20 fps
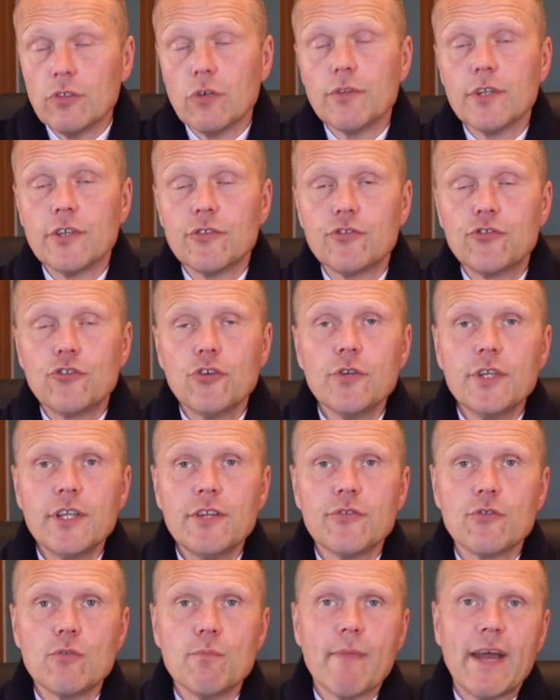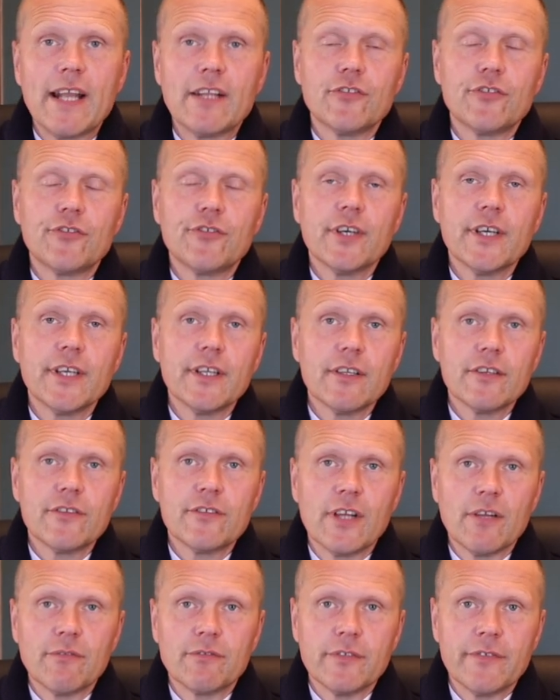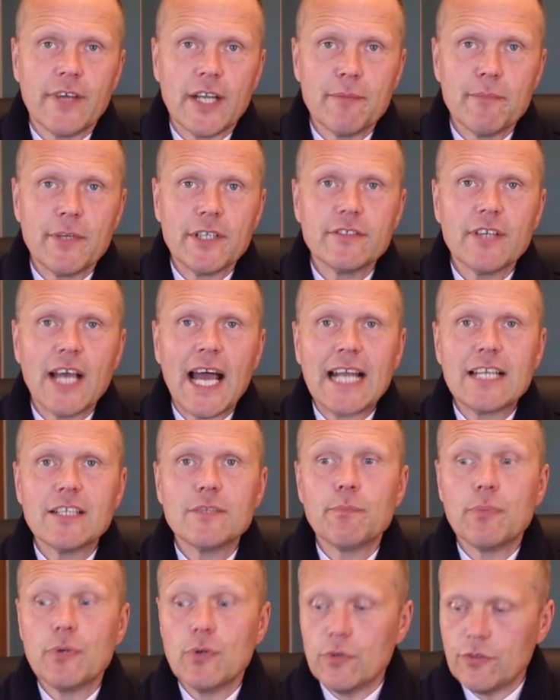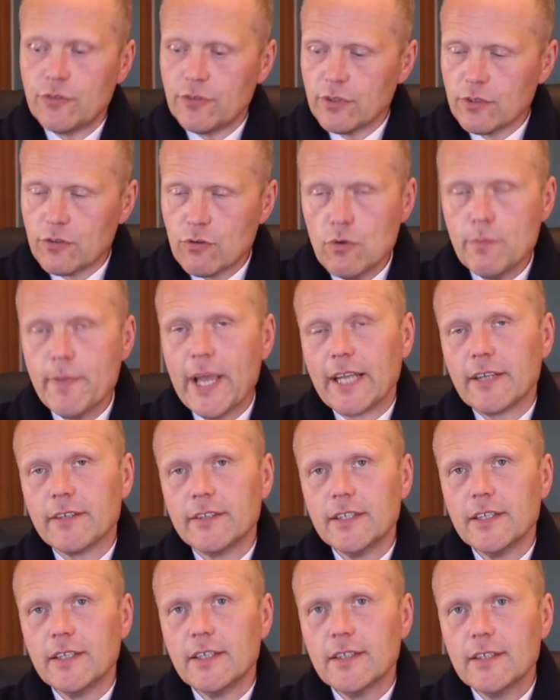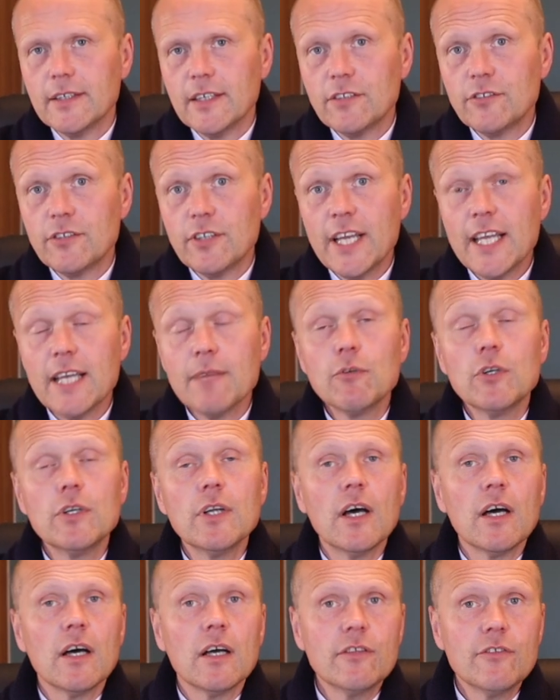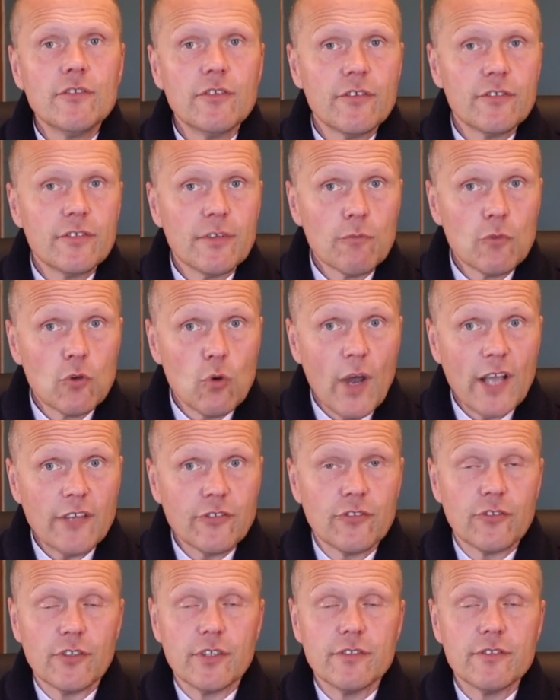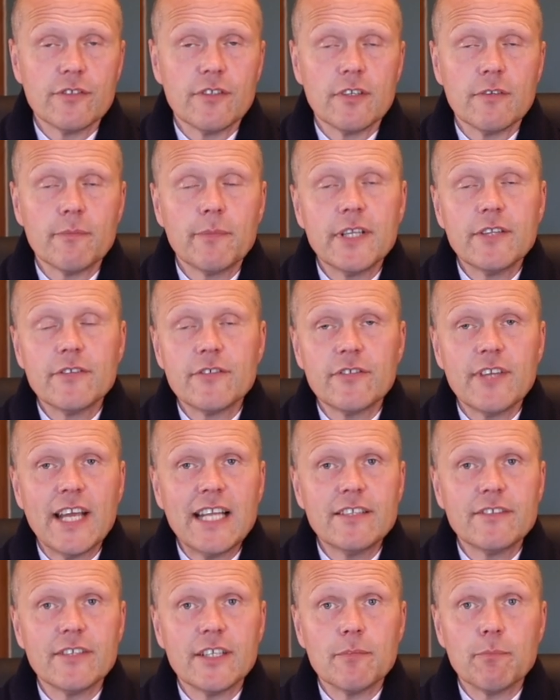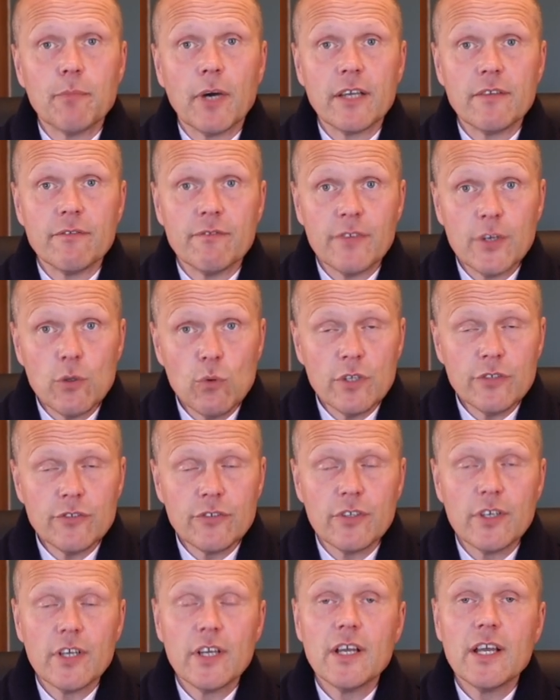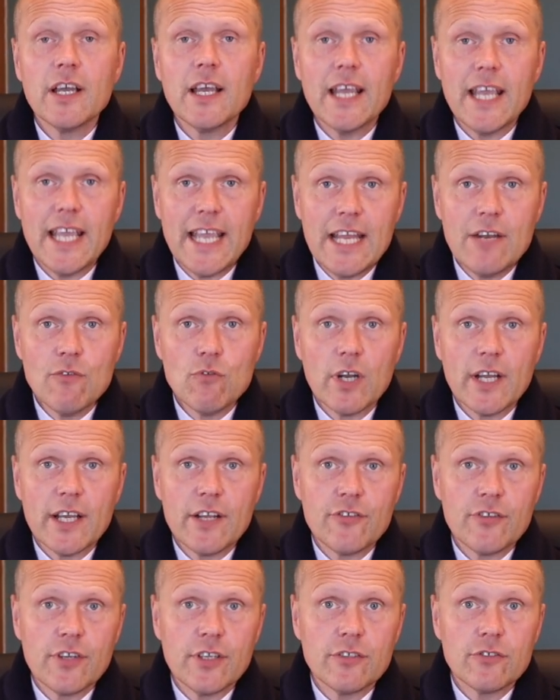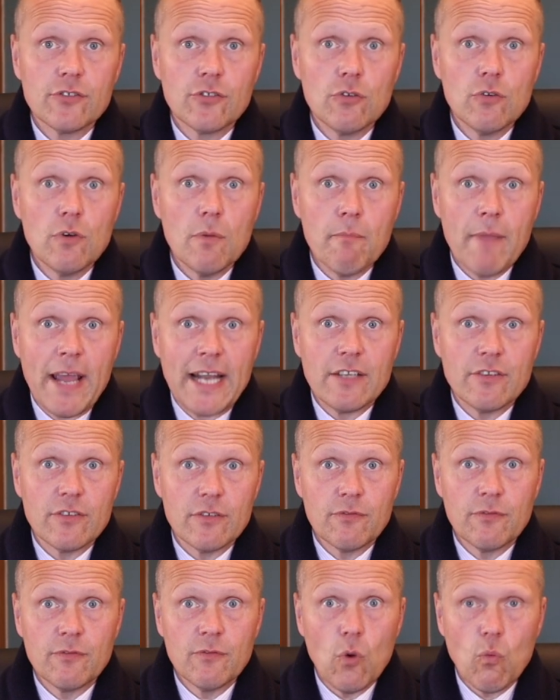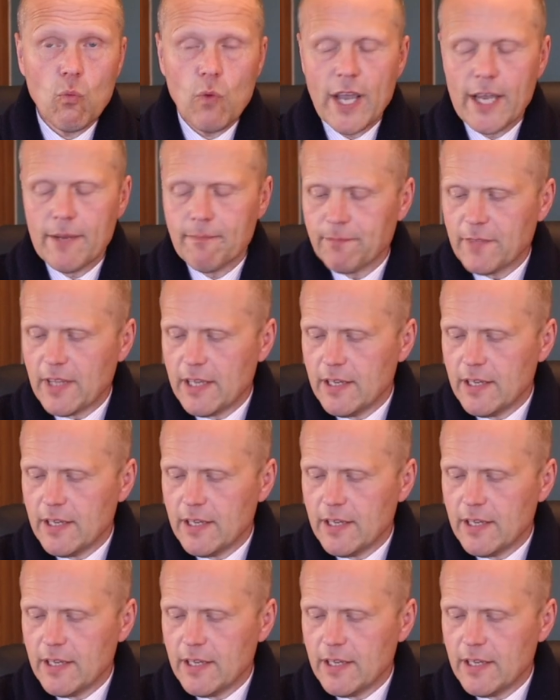on this journey through men's style, self-development and personal grooming. And today I'm going to answer some questions that have been sent in by viewers in relation to men's footwear